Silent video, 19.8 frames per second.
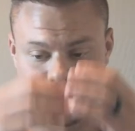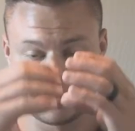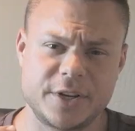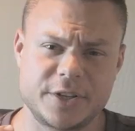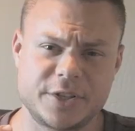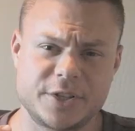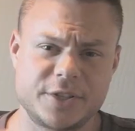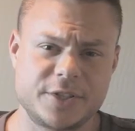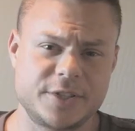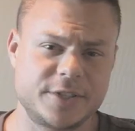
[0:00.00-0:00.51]
They're
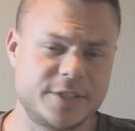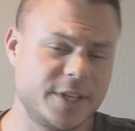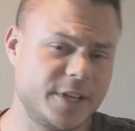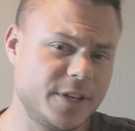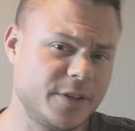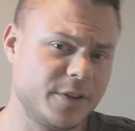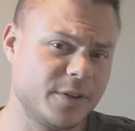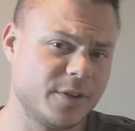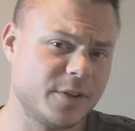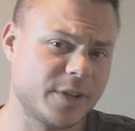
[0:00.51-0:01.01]

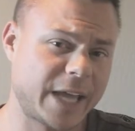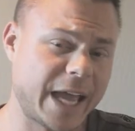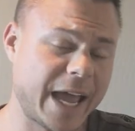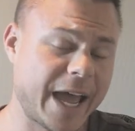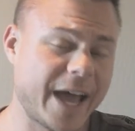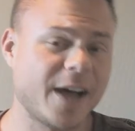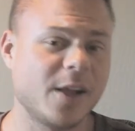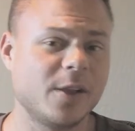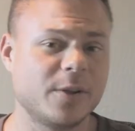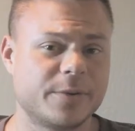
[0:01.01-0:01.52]
still
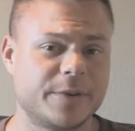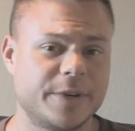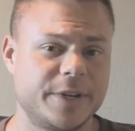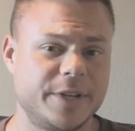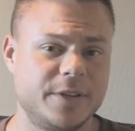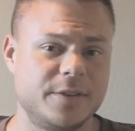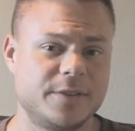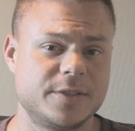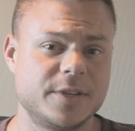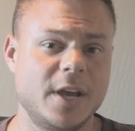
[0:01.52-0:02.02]

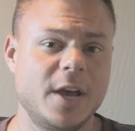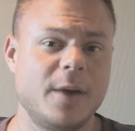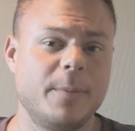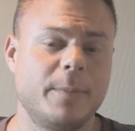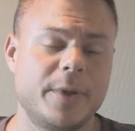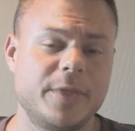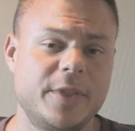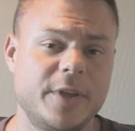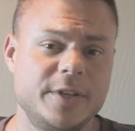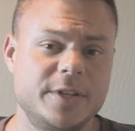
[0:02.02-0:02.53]
calories,
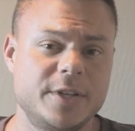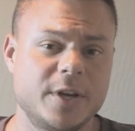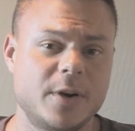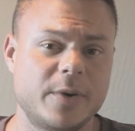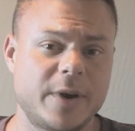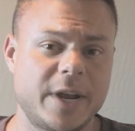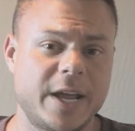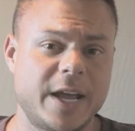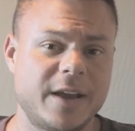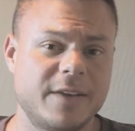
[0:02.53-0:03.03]
but they
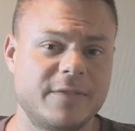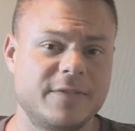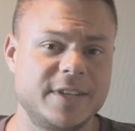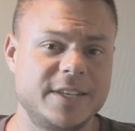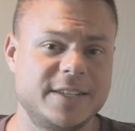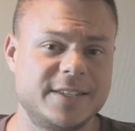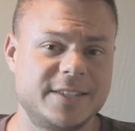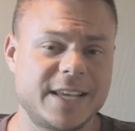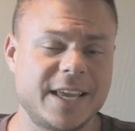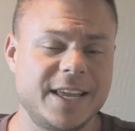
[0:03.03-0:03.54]
don't have the
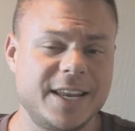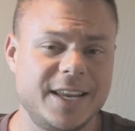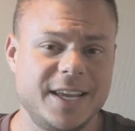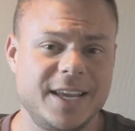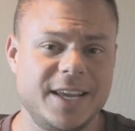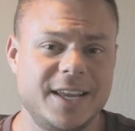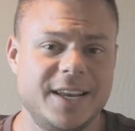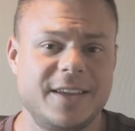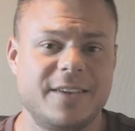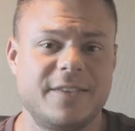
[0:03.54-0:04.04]

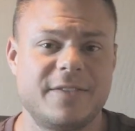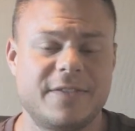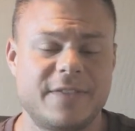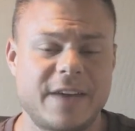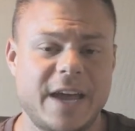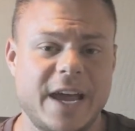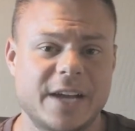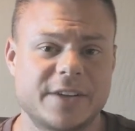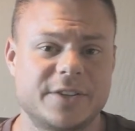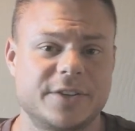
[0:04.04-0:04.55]
satiating
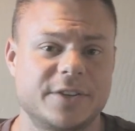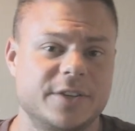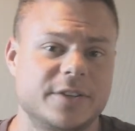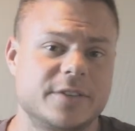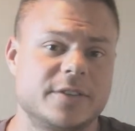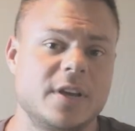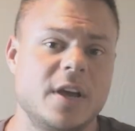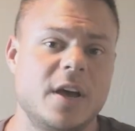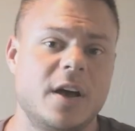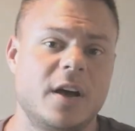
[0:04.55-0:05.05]

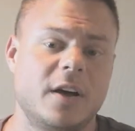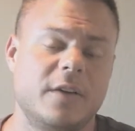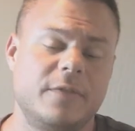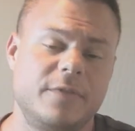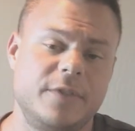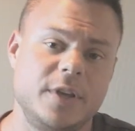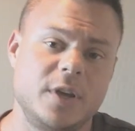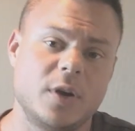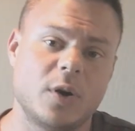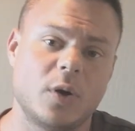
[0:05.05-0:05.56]
factors
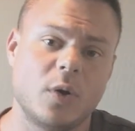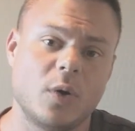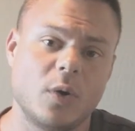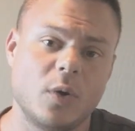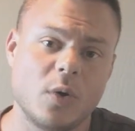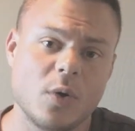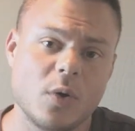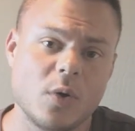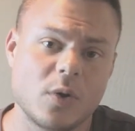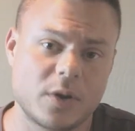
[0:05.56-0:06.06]
of the
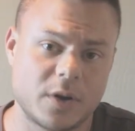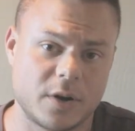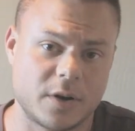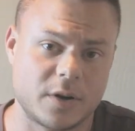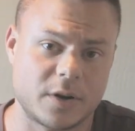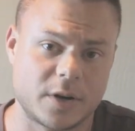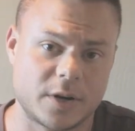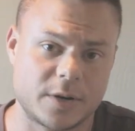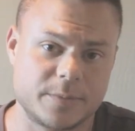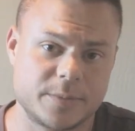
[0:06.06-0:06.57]
whole
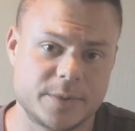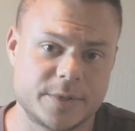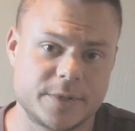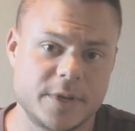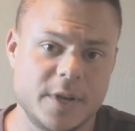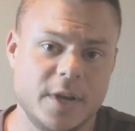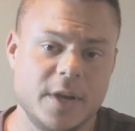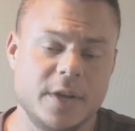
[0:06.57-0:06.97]
carbs.